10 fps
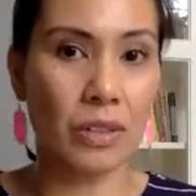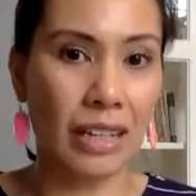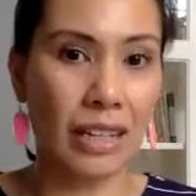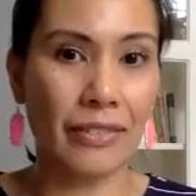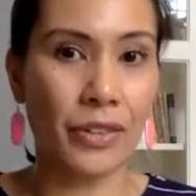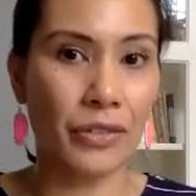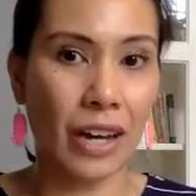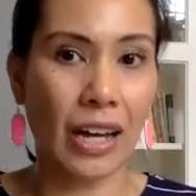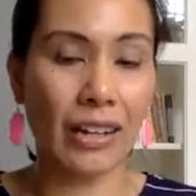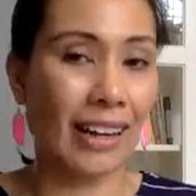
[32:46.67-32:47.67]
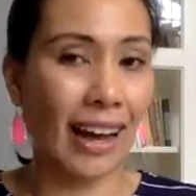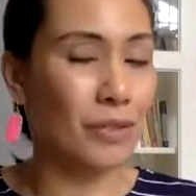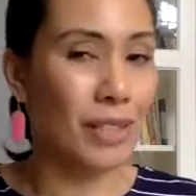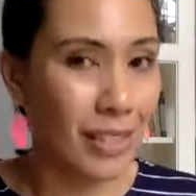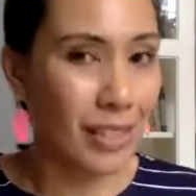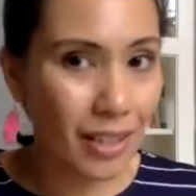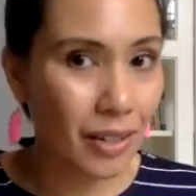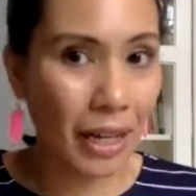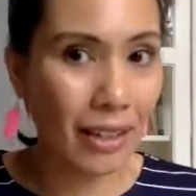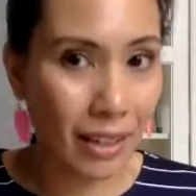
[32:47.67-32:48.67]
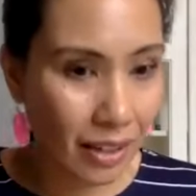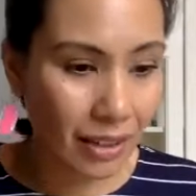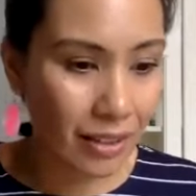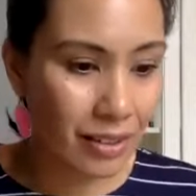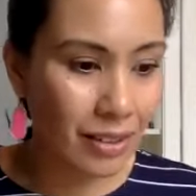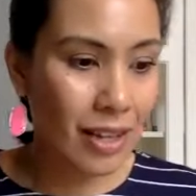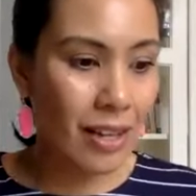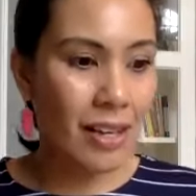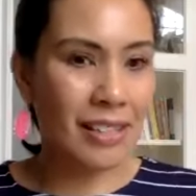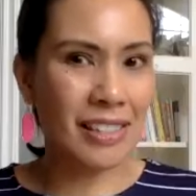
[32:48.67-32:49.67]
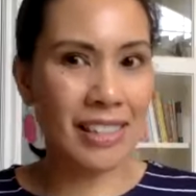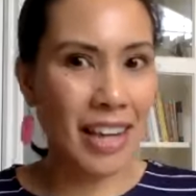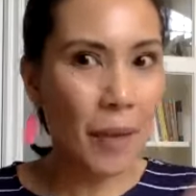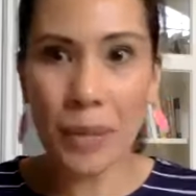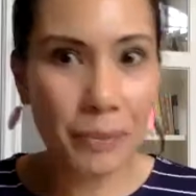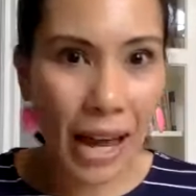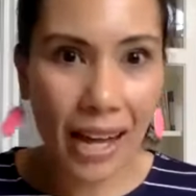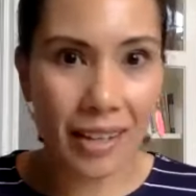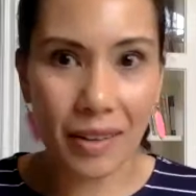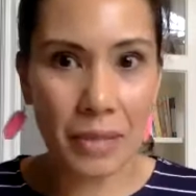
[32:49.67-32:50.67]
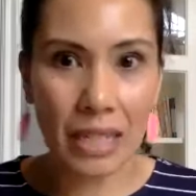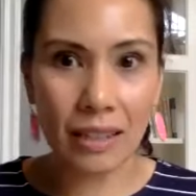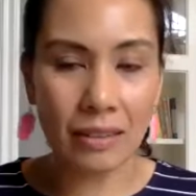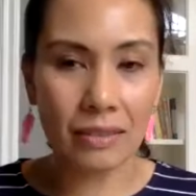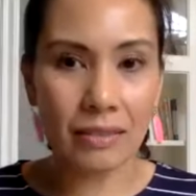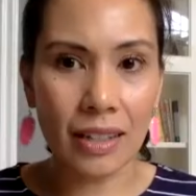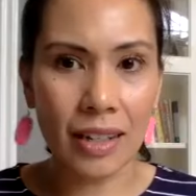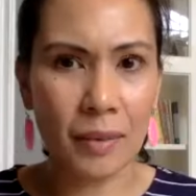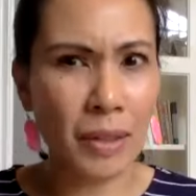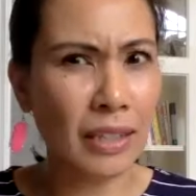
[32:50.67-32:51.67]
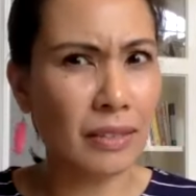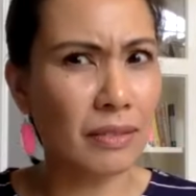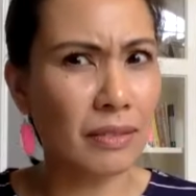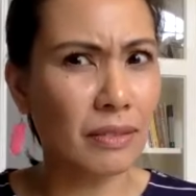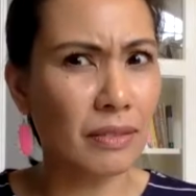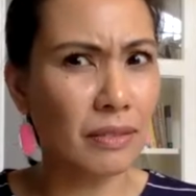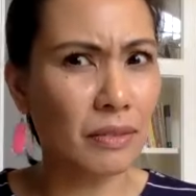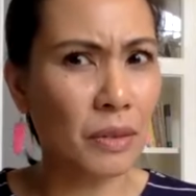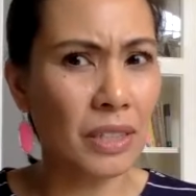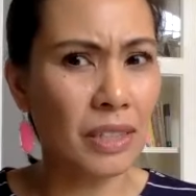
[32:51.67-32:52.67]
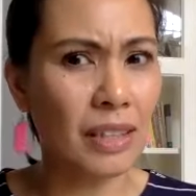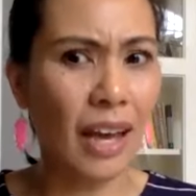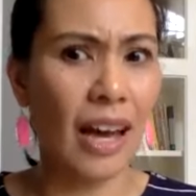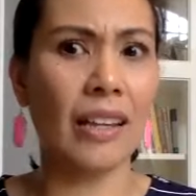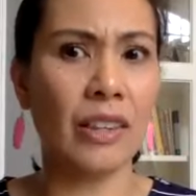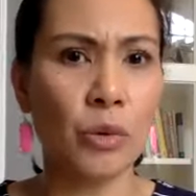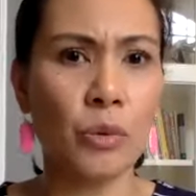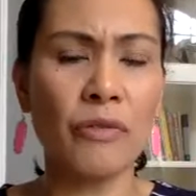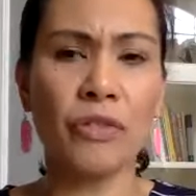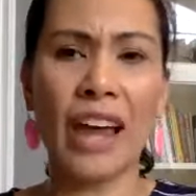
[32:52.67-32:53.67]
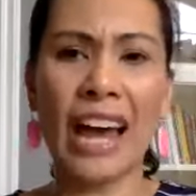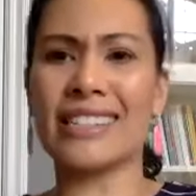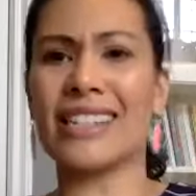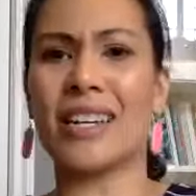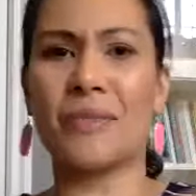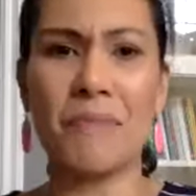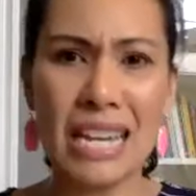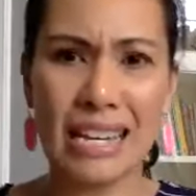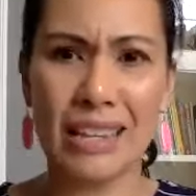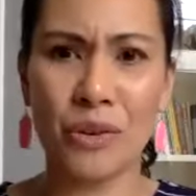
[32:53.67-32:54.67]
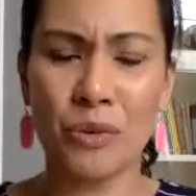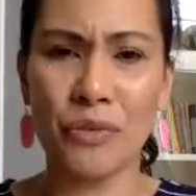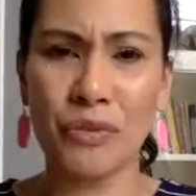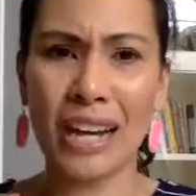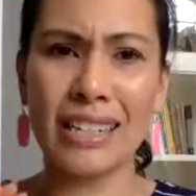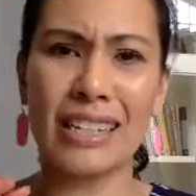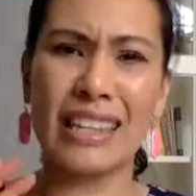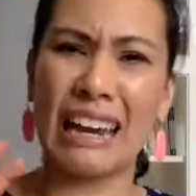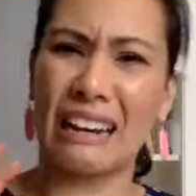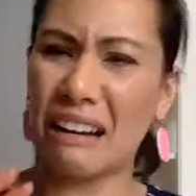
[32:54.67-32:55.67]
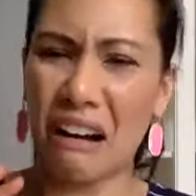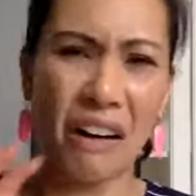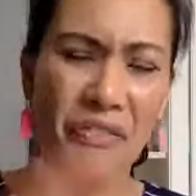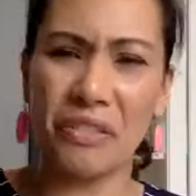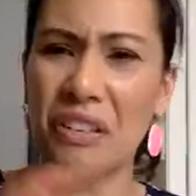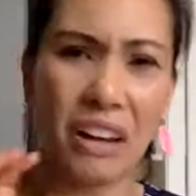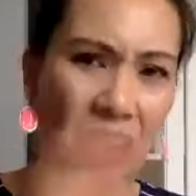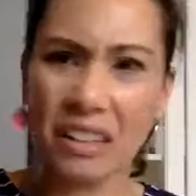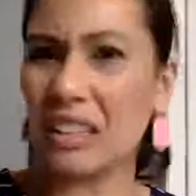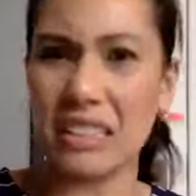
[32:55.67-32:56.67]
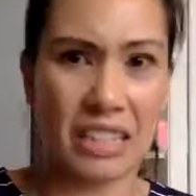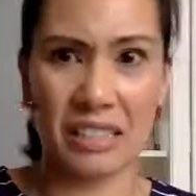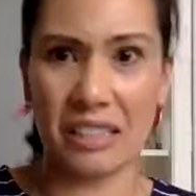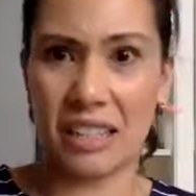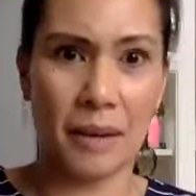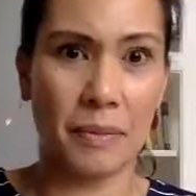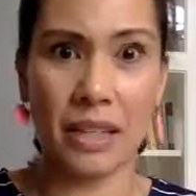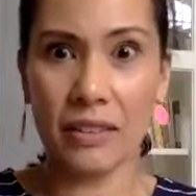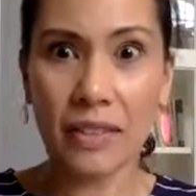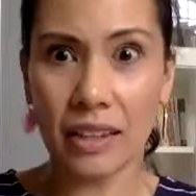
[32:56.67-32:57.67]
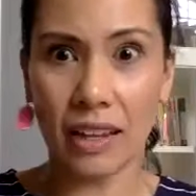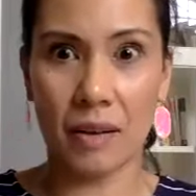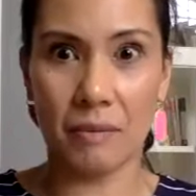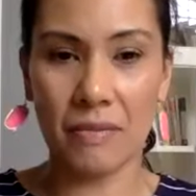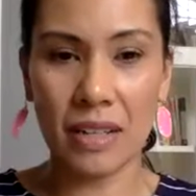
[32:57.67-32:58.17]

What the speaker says: Like, if you've got, like, I was seeing my kids snapping back at me, and I'm like, what's that? They're reflecting me. They're reflecting that awful ugliness that I'm giving them.